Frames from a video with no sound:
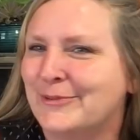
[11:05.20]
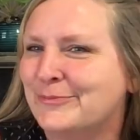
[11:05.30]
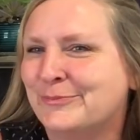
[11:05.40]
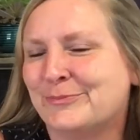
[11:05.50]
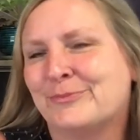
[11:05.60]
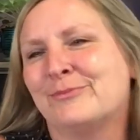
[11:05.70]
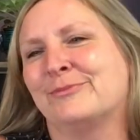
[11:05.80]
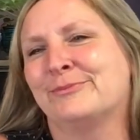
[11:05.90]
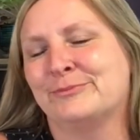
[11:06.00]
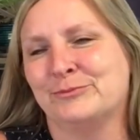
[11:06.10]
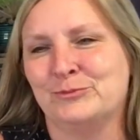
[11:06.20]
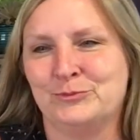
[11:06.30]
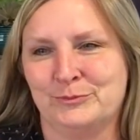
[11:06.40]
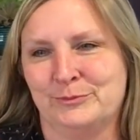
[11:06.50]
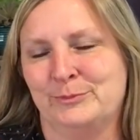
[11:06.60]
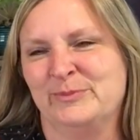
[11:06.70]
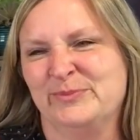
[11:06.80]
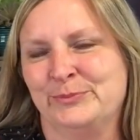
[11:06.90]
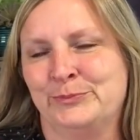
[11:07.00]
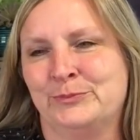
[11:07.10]

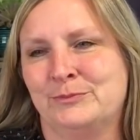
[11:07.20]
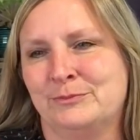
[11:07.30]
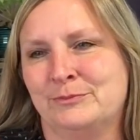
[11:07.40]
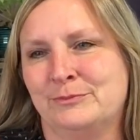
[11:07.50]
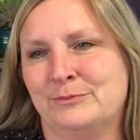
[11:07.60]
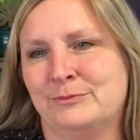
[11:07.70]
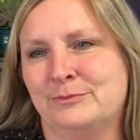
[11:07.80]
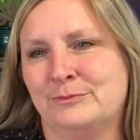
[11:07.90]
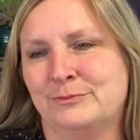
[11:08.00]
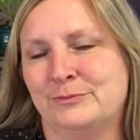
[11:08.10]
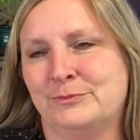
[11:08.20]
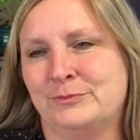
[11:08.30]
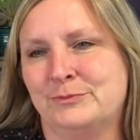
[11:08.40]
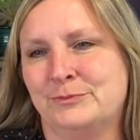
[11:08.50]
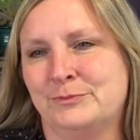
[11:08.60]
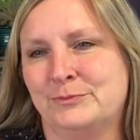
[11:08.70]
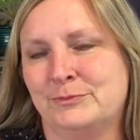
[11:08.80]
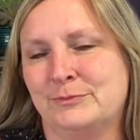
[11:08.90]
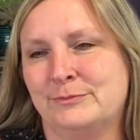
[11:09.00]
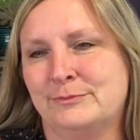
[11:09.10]

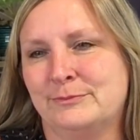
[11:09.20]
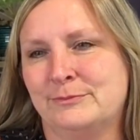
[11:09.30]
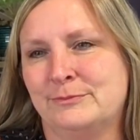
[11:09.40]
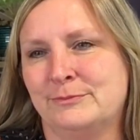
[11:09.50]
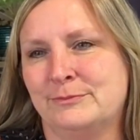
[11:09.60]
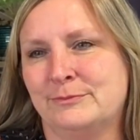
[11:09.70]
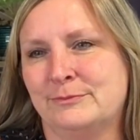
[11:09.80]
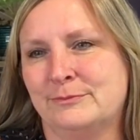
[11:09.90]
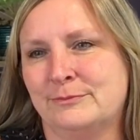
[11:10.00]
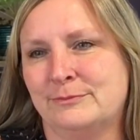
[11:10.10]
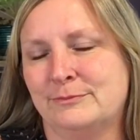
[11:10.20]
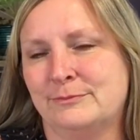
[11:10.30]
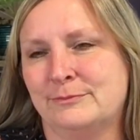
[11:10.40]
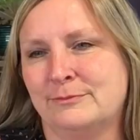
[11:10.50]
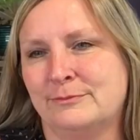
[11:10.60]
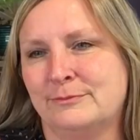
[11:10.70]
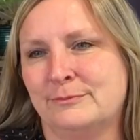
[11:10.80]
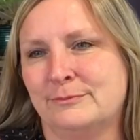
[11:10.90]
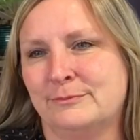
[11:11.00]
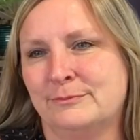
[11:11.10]

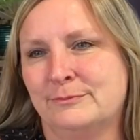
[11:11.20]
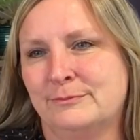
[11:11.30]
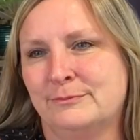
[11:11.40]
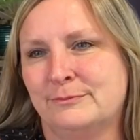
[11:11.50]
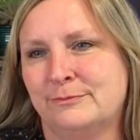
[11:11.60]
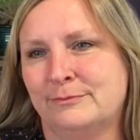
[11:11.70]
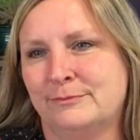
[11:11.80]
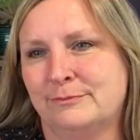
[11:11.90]
(silent)